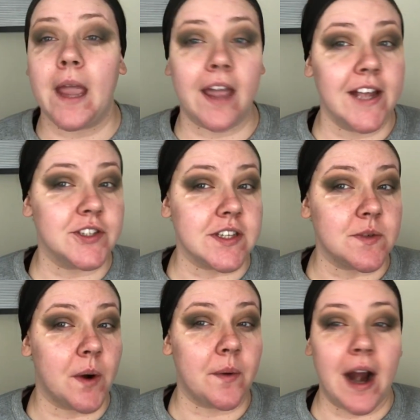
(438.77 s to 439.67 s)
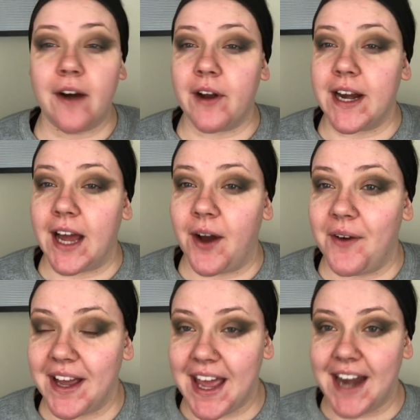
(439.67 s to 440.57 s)
Okay, so this is where we're at right now.
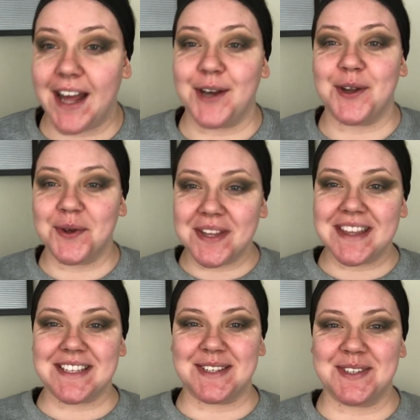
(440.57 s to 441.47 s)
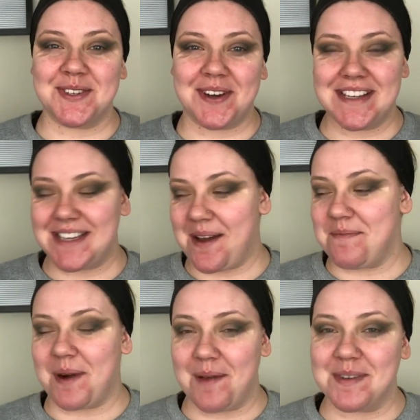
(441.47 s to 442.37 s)
Again, I know that this looks crazy. I
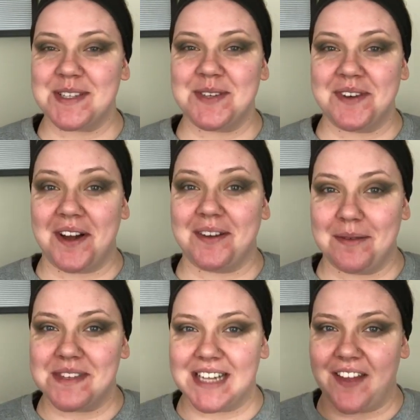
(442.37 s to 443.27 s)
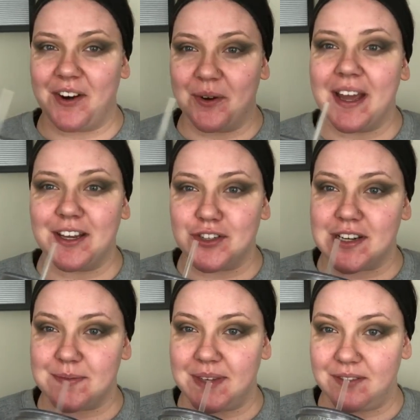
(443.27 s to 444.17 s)
promise you it all comes together, okay?
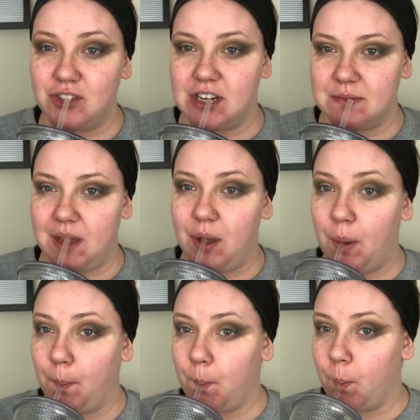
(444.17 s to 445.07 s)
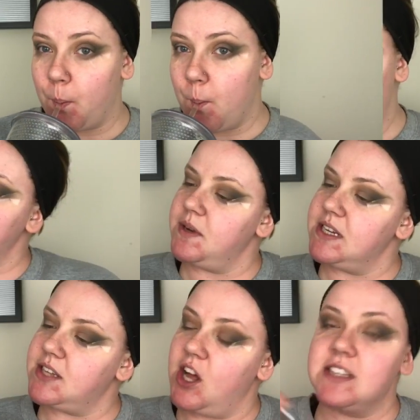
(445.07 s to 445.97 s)
Trust me, trust me. So this one
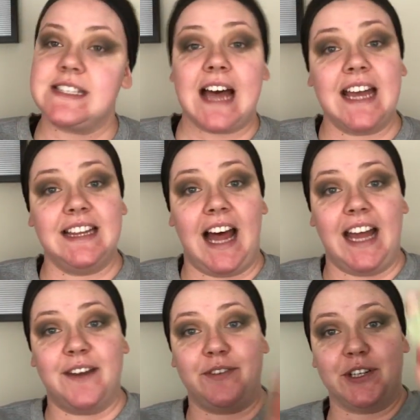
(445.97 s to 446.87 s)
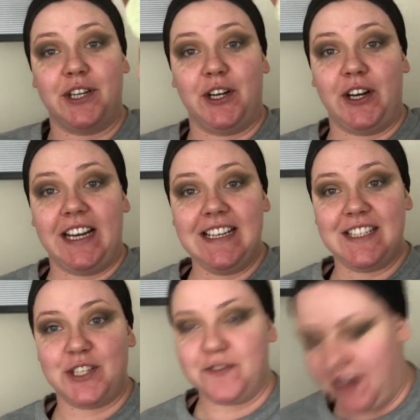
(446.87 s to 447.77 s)
is called Sideline, if you're curious. Just